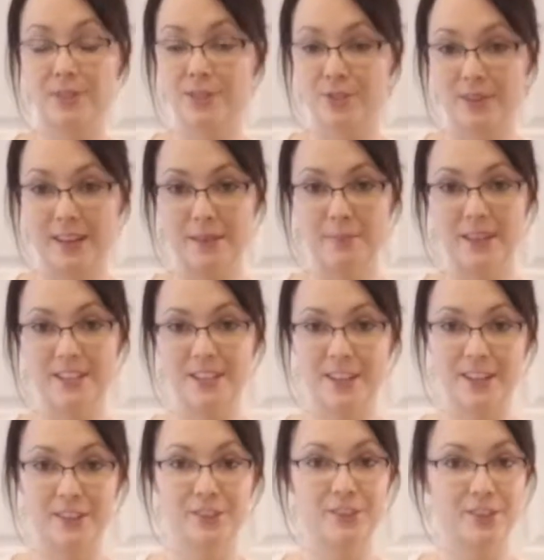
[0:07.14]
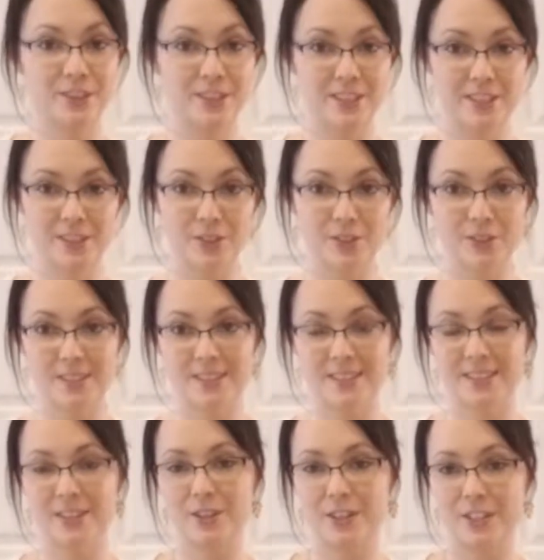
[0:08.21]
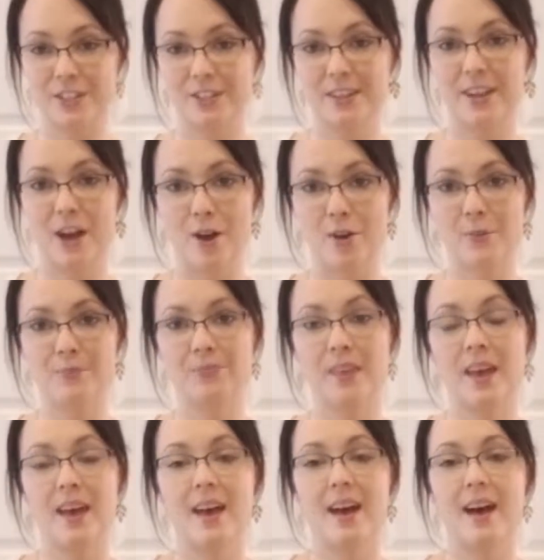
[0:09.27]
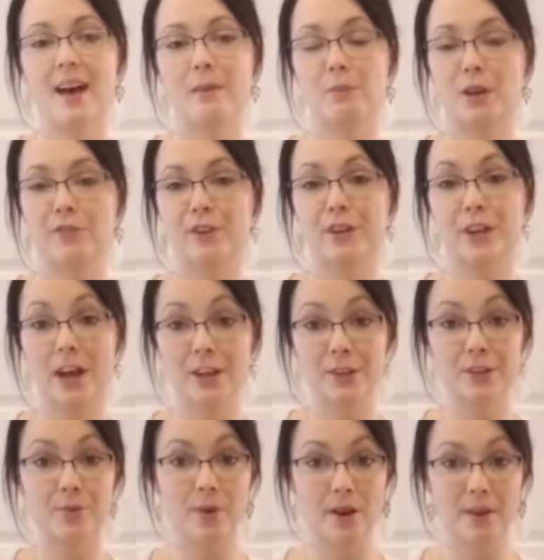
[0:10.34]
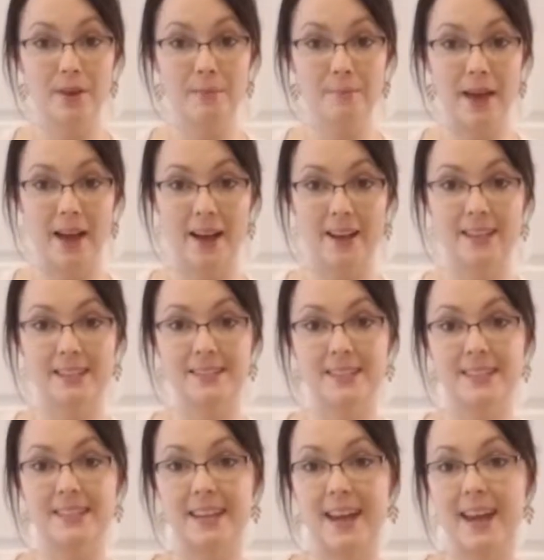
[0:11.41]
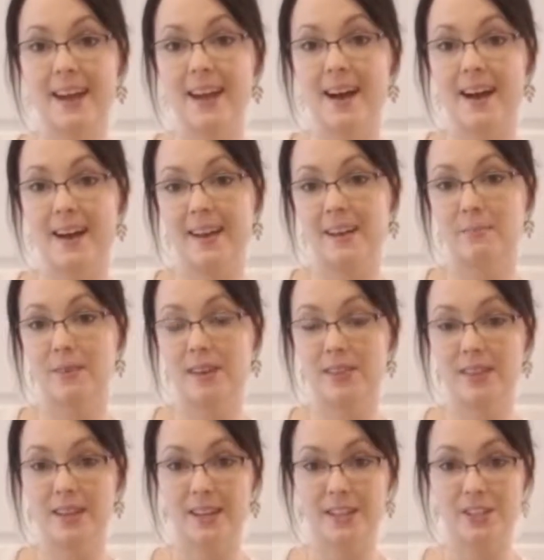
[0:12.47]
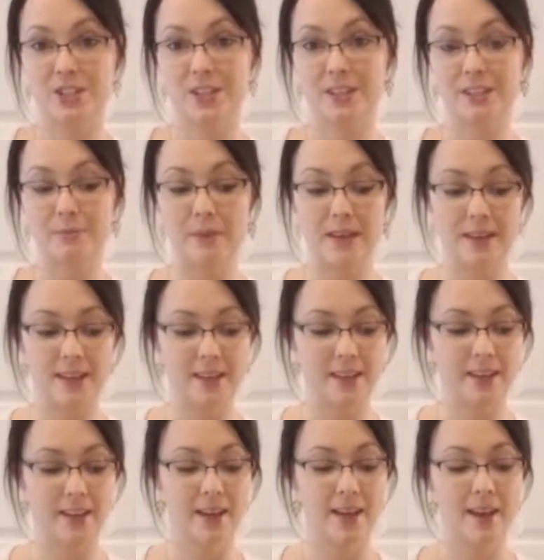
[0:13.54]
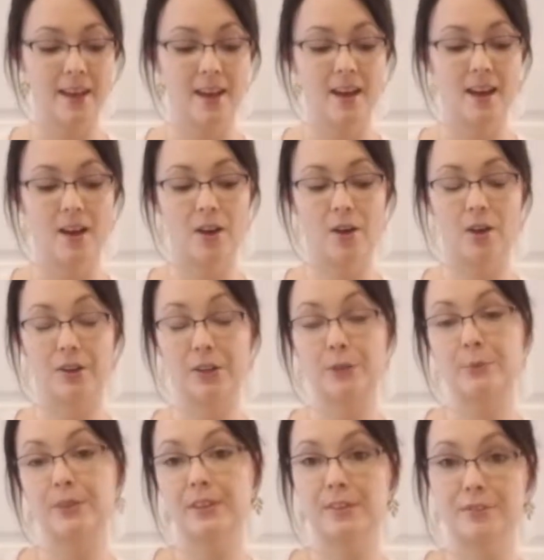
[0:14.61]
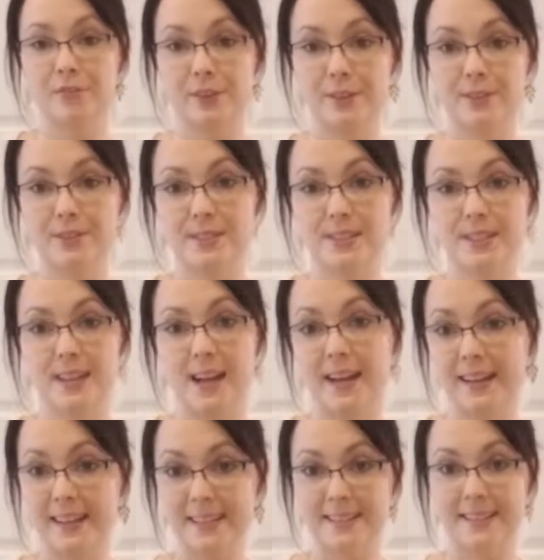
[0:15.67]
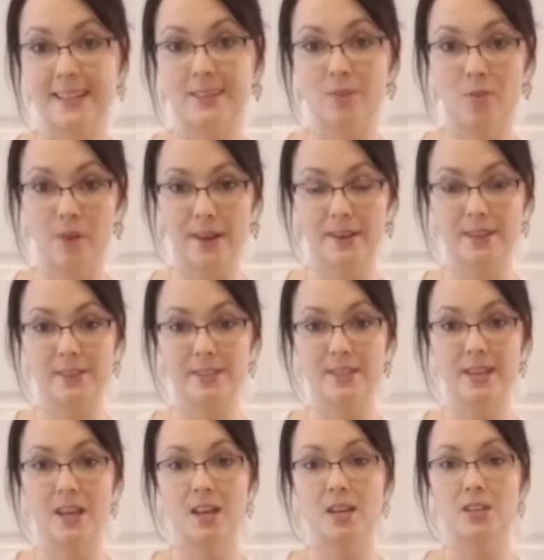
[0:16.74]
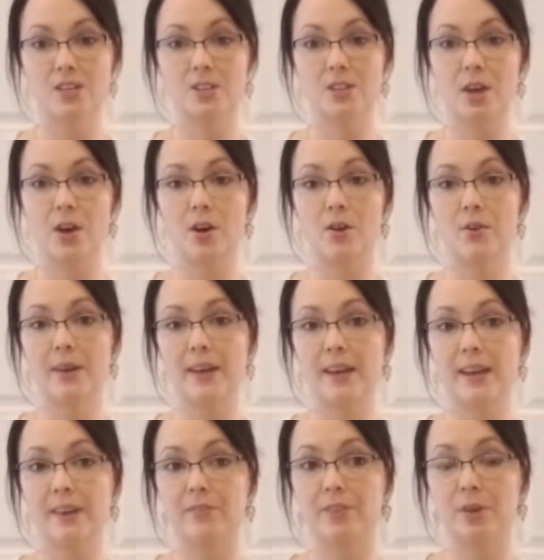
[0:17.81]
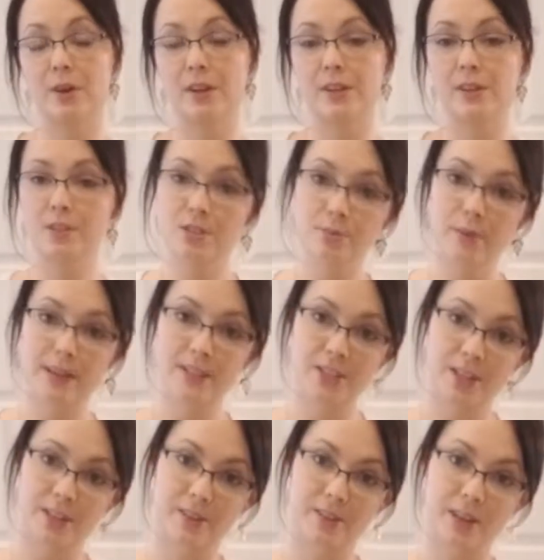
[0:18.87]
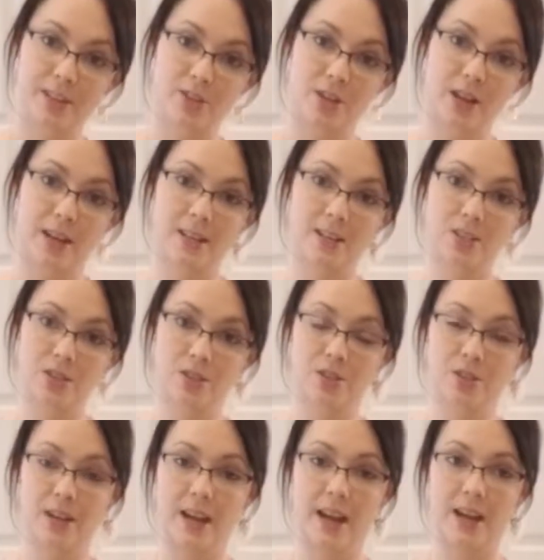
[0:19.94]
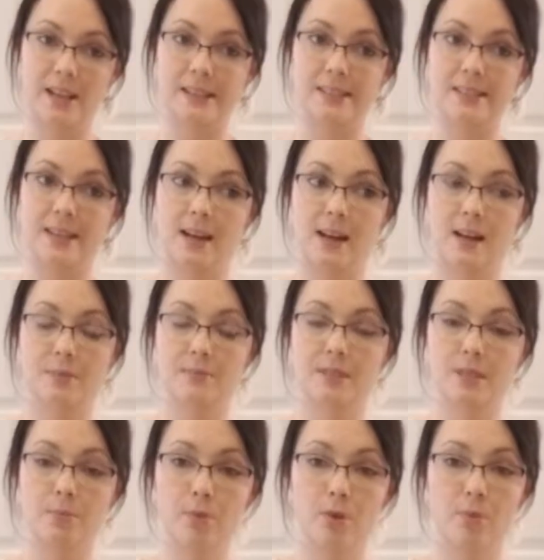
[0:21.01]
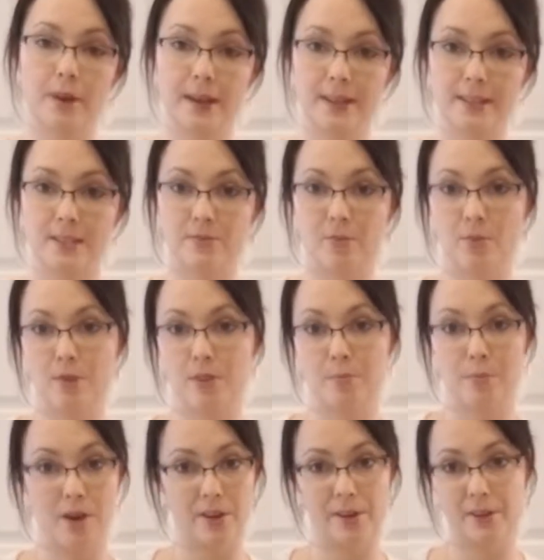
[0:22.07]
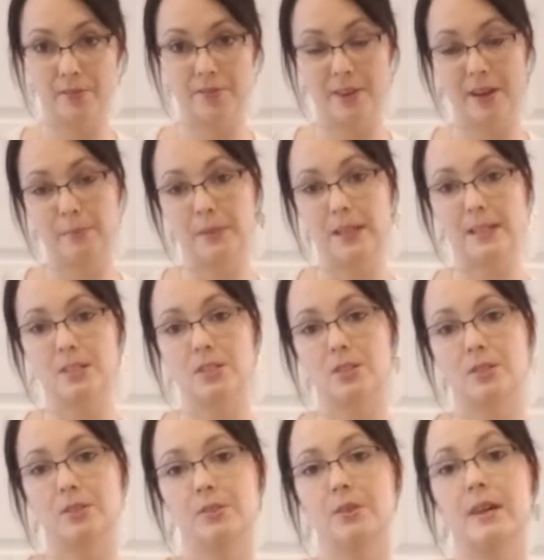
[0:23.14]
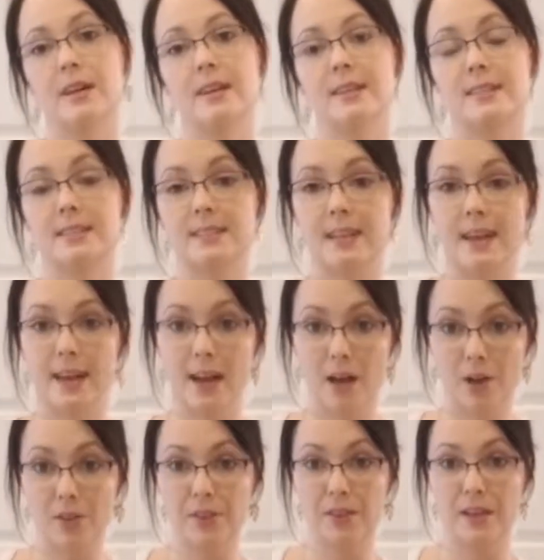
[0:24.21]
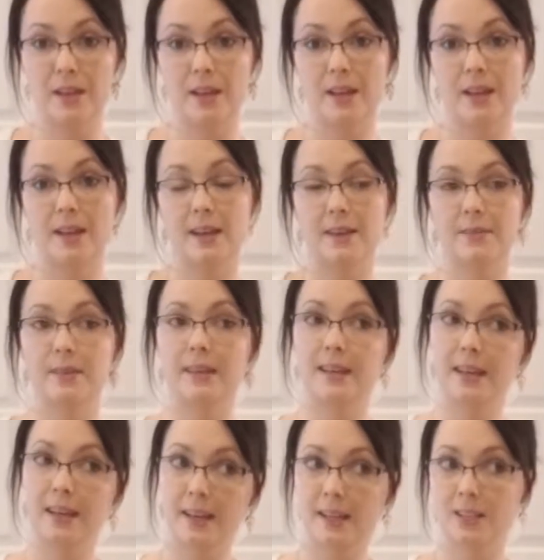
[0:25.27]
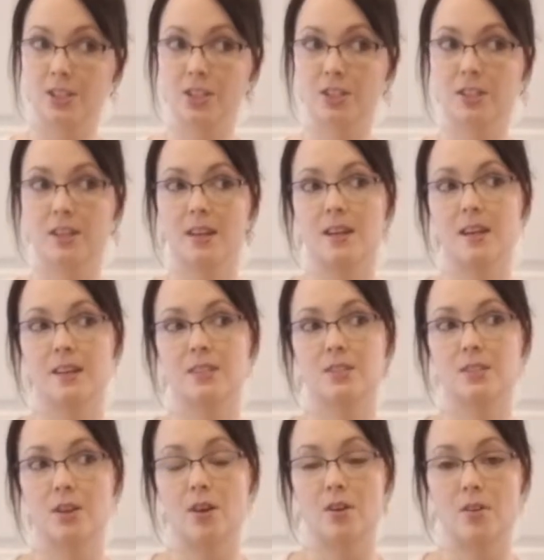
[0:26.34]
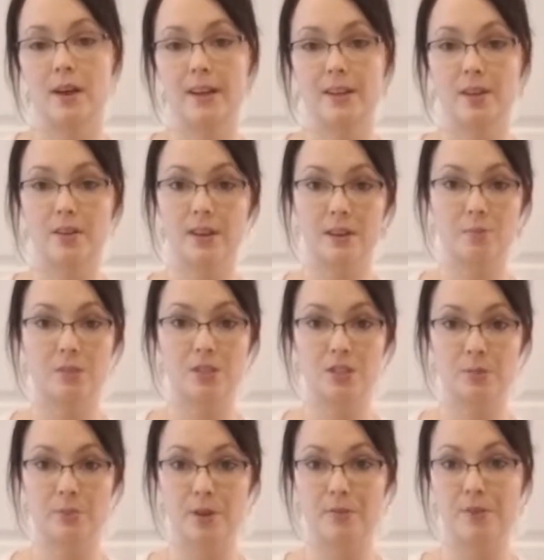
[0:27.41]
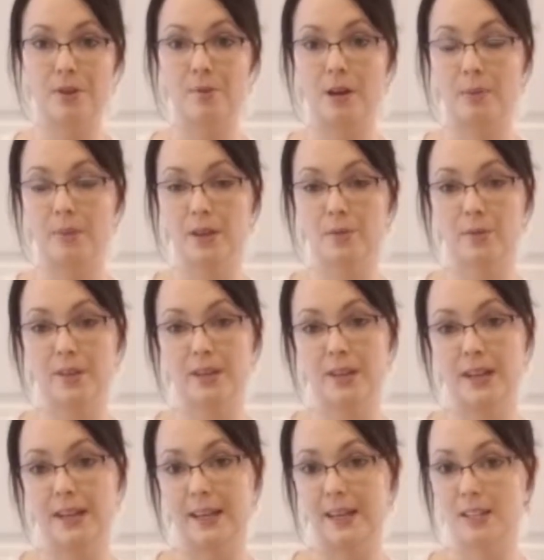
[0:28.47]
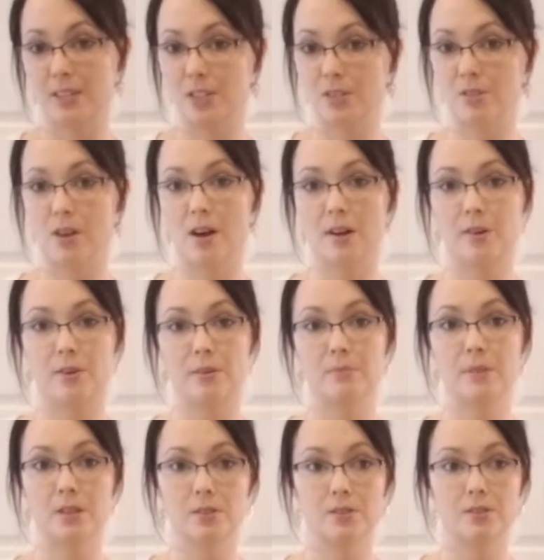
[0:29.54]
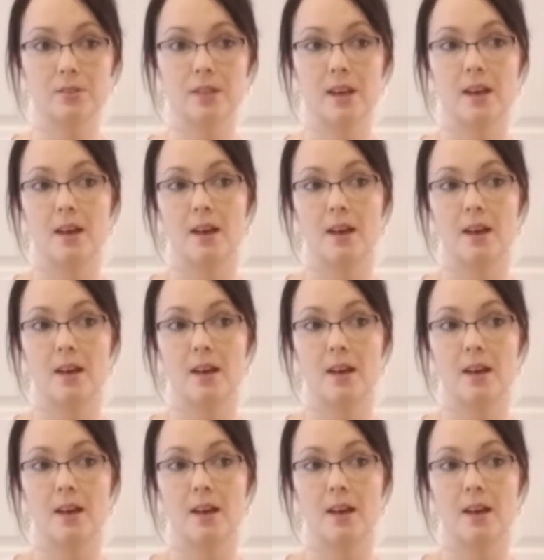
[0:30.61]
joining my channel, Nourishing the Holistic Christian Home. If you're not new, welcome back. Today I am in the kitchen making herbal infused honeys and oils. So if you are new to my channel, I try to create simple ways for the modern family to stay healthy-ish. So I know it can be super overwhelming when you're getting into autoimmune